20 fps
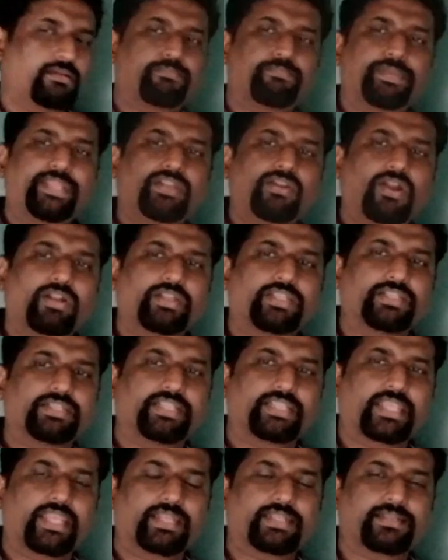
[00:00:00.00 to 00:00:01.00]
P0
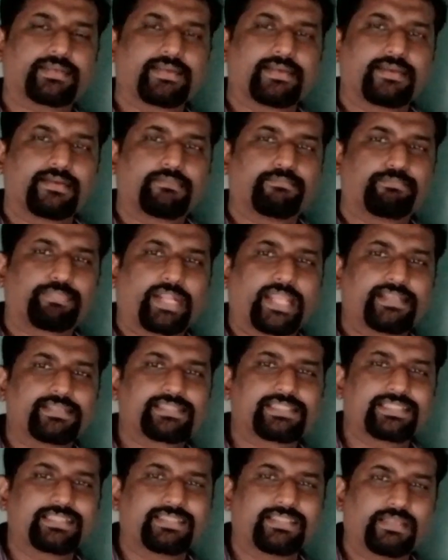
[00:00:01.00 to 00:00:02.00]
indicate
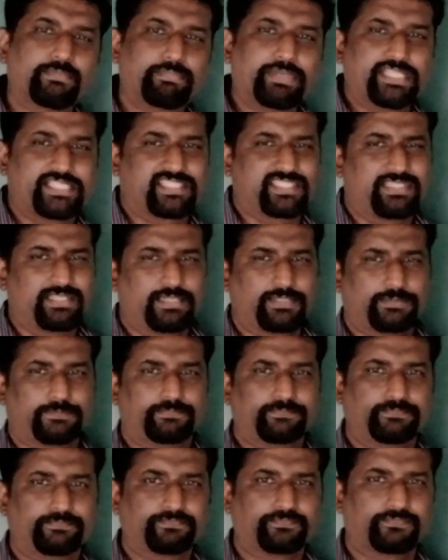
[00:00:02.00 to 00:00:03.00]
price in the base year.
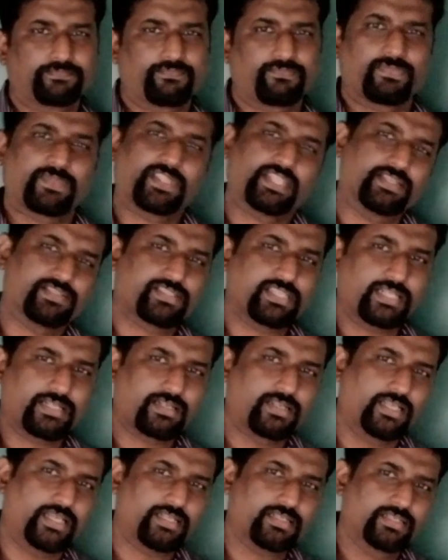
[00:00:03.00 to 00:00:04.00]
Is that
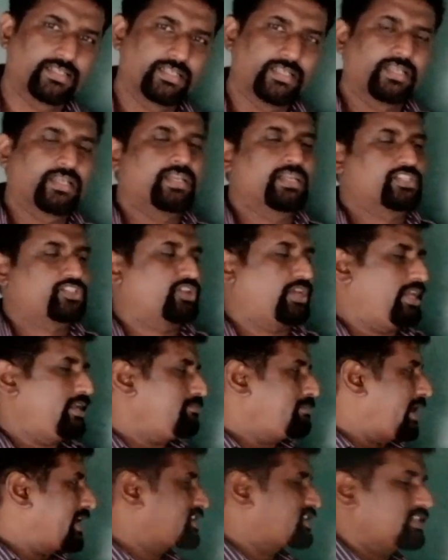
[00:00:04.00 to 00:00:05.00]
clear? So
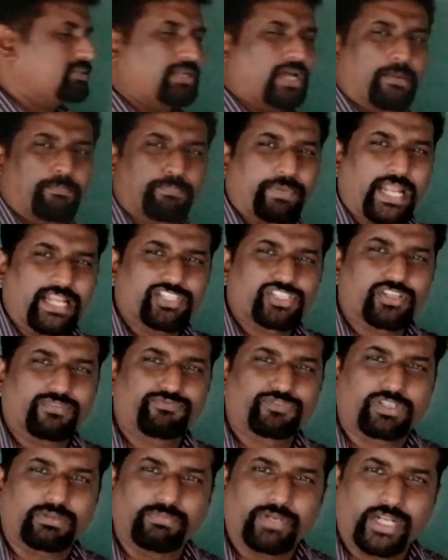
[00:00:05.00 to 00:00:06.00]
imagine a price of
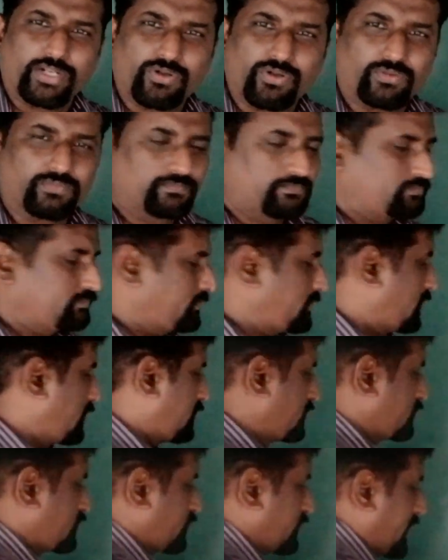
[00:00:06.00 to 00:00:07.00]
tomato.
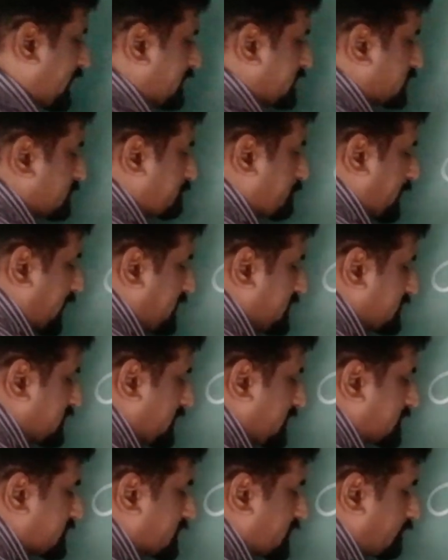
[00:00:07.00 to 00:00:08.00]
Today's price
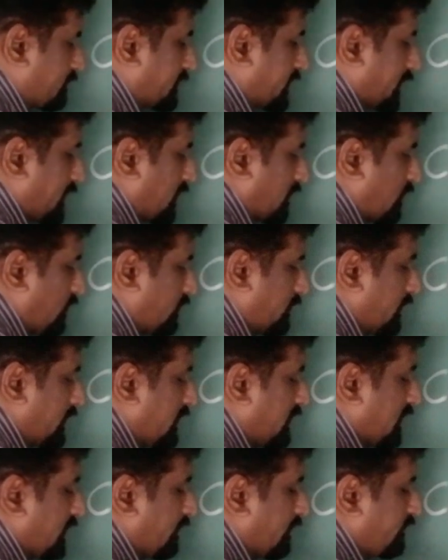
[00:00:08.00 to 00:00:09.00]
is something around
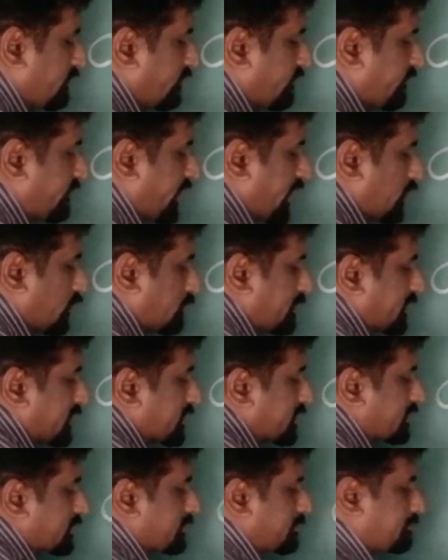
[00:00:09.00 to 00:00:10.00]
50
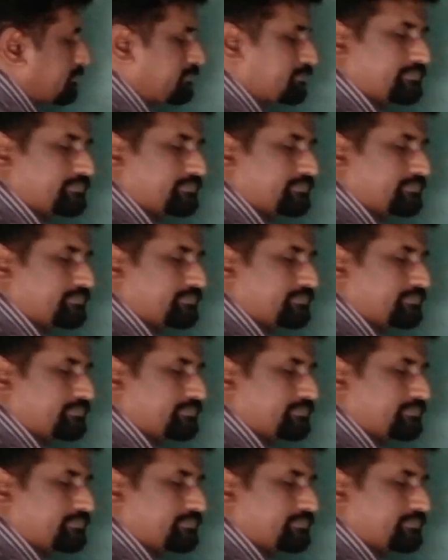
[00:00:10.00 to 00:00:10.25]
rupees.